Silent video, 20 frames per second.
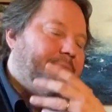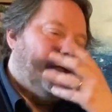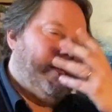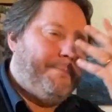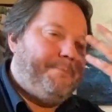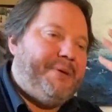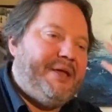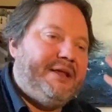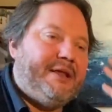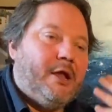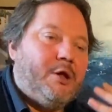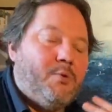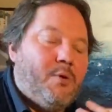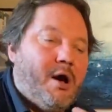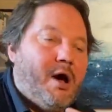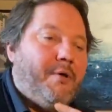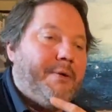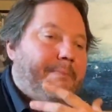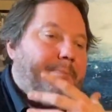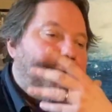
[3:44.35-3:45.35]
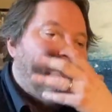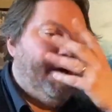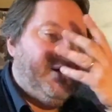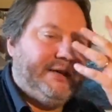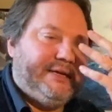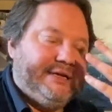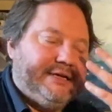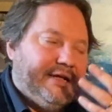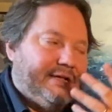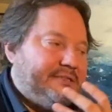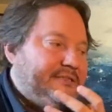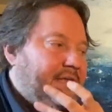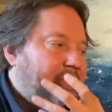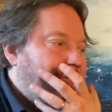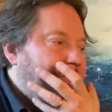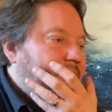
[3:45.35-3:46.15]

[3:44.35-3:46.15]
like Pinot Noir and Burgundy does.